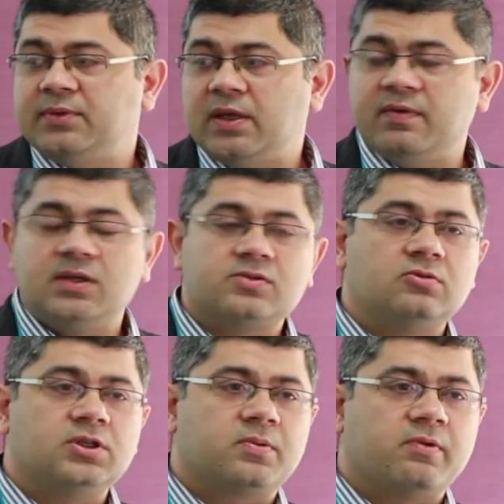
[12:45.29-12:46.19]
David has
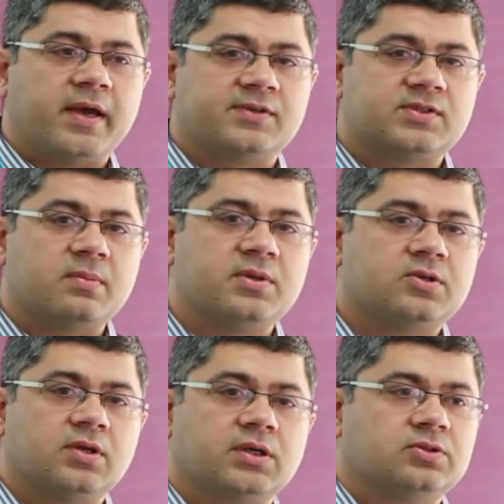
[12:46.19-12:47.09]
already provided some
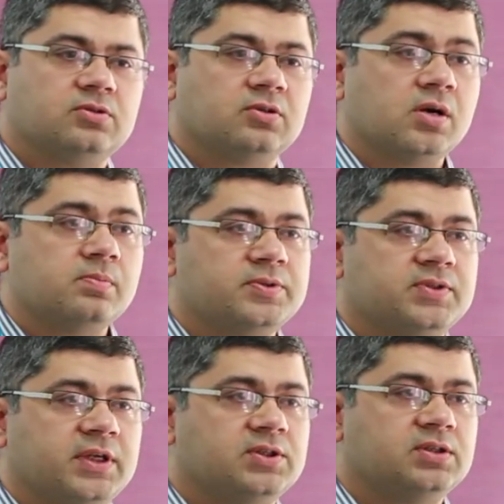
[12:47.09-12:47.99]
introduction on
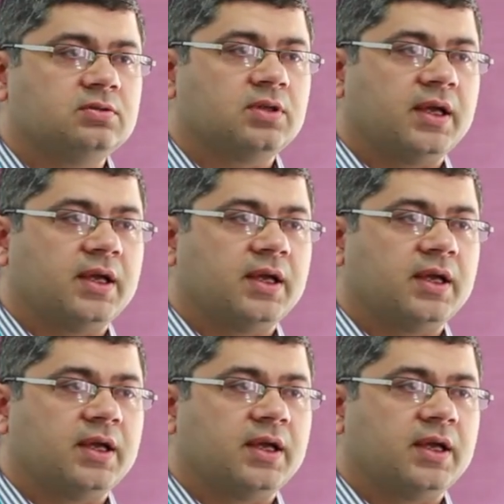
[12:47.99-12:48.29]
composition.